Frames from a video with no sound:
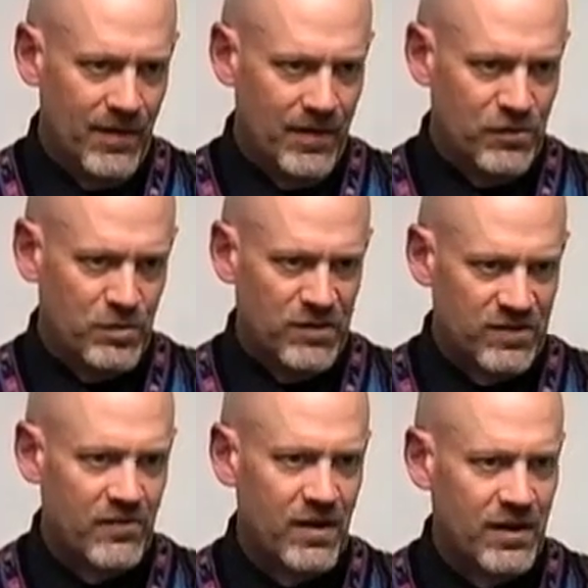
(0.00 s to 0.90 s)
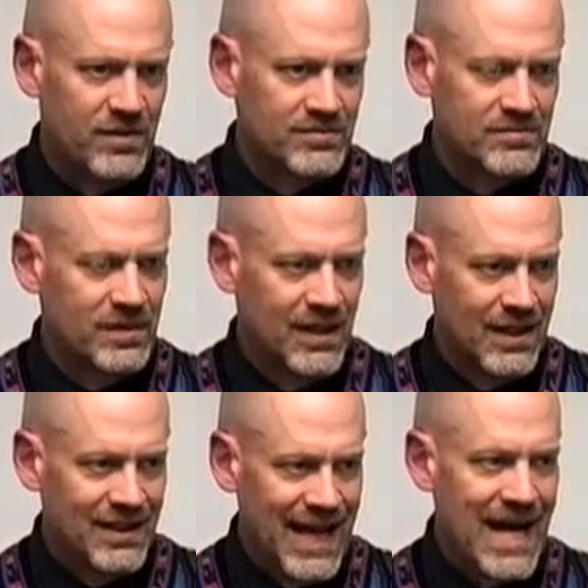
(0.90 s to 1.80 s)
the specific
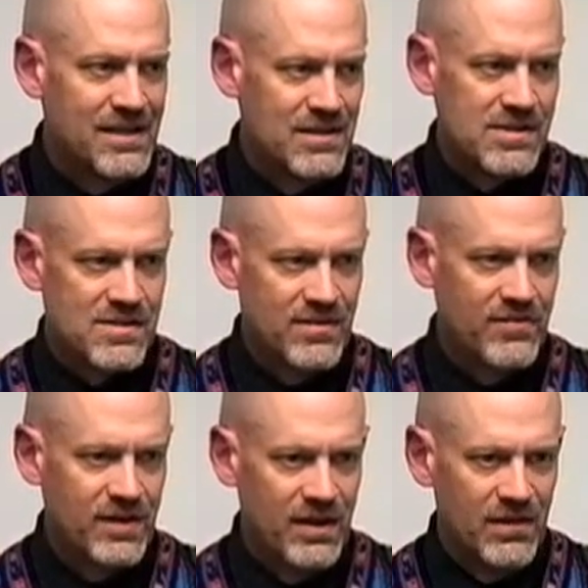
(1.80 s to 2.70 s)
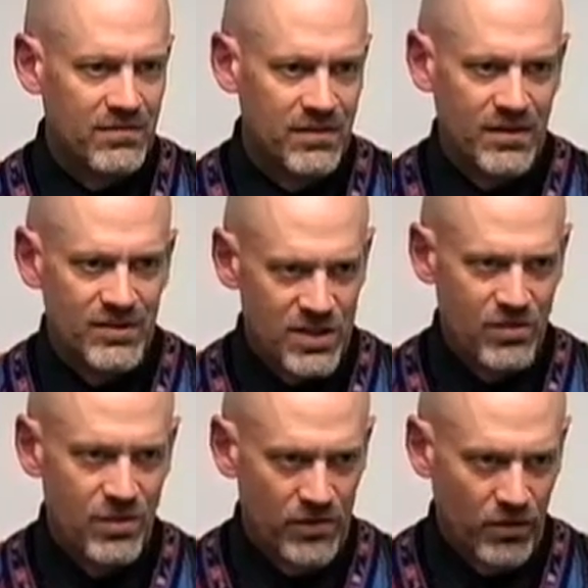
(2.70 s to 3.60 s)
uh, guidance of the, the,
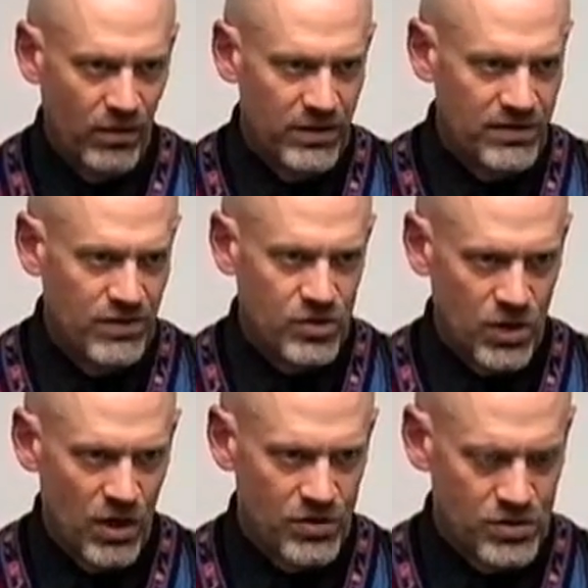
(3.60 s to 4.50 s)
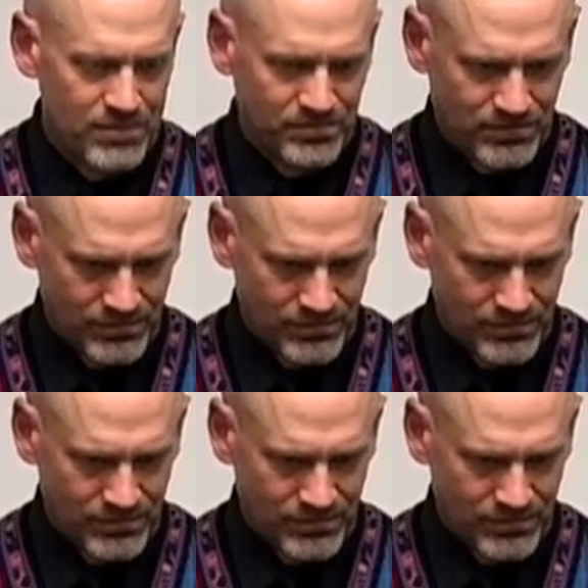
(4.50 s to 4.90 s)
general authorities of the church,